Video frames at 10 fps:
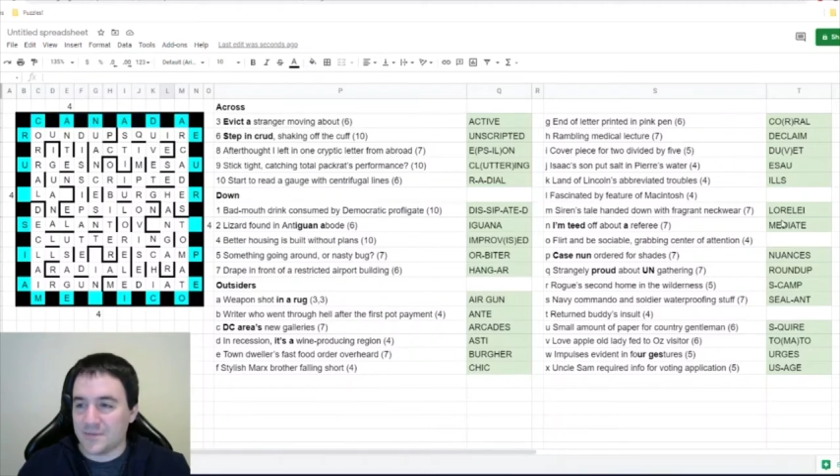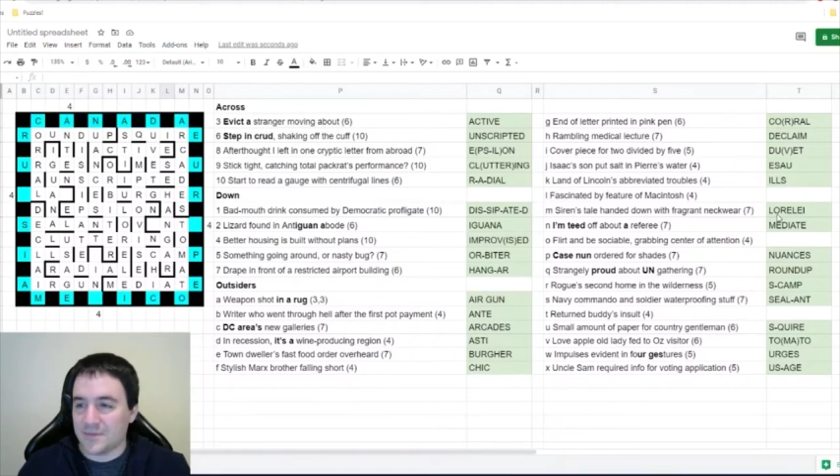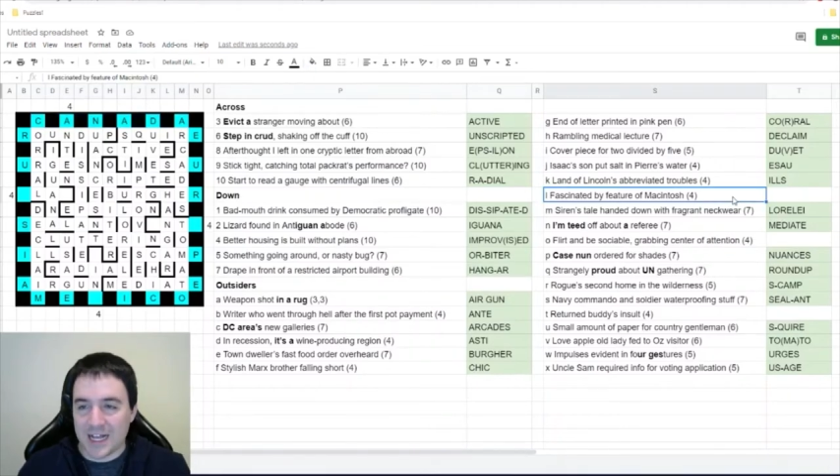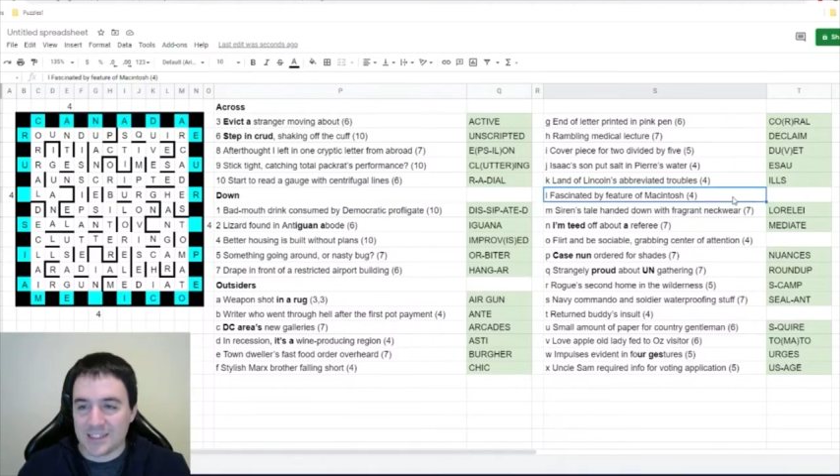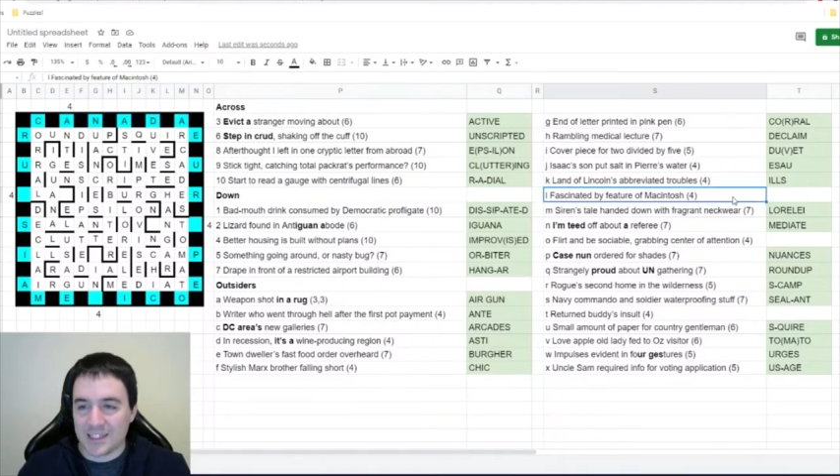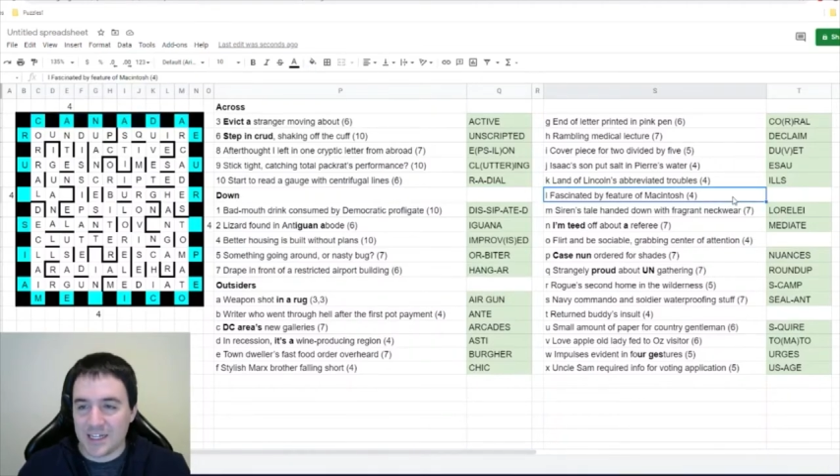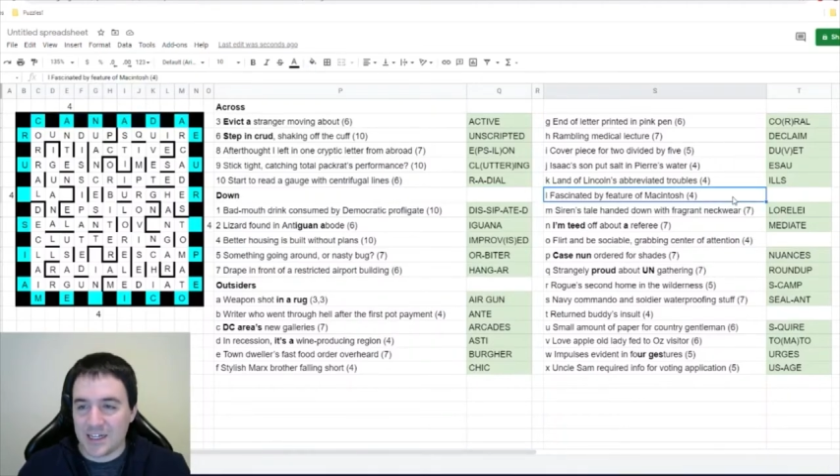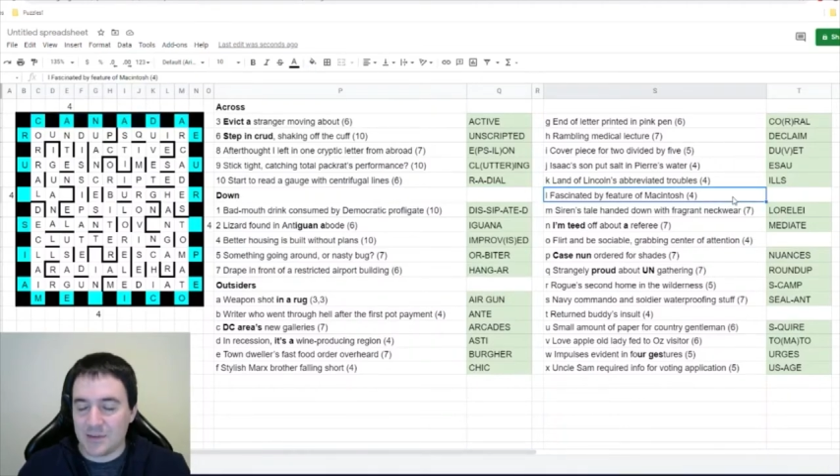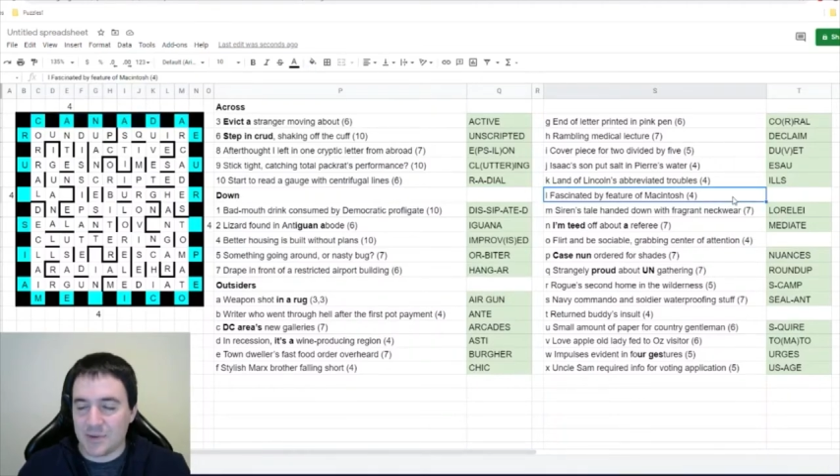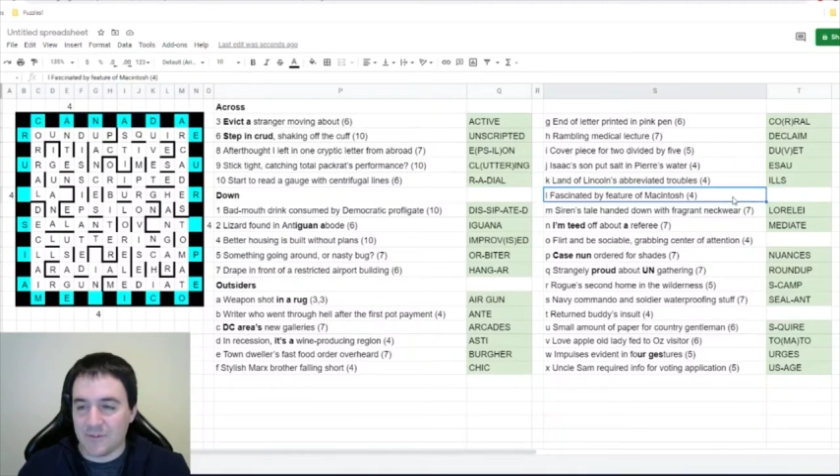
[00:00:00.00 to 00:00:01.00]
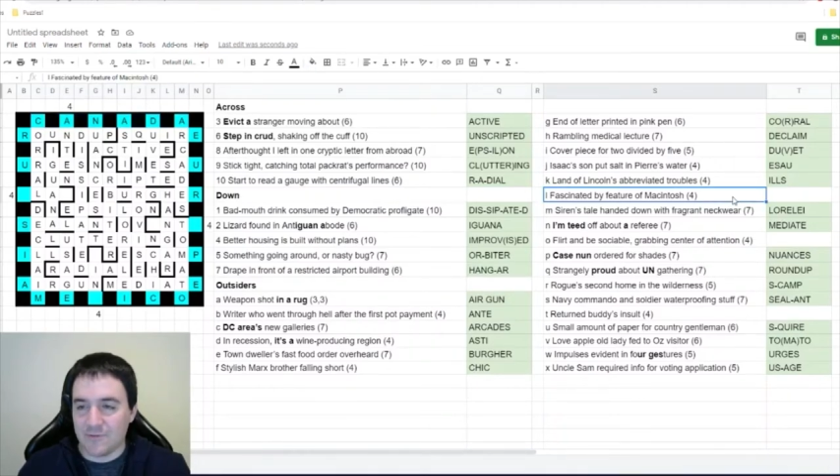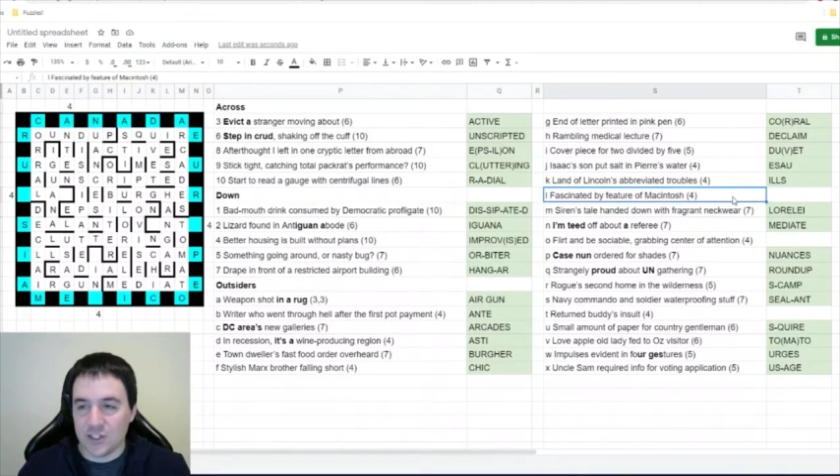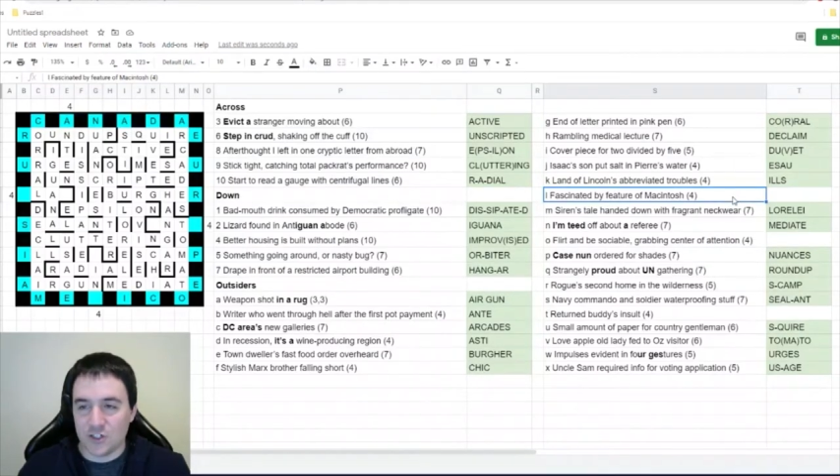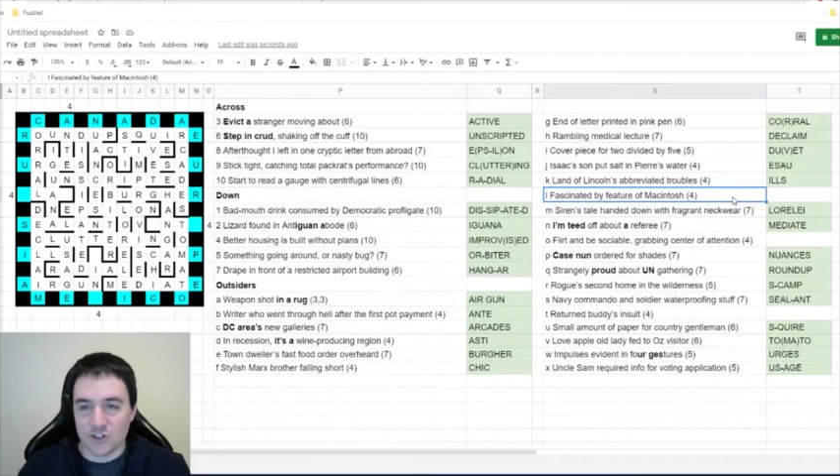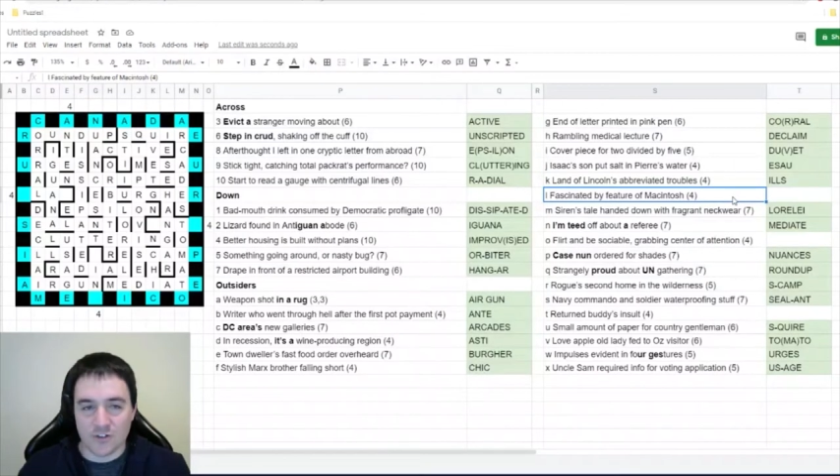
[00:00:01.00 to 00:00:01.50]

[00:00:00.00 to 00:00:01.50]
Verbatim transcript: Fascinated by feature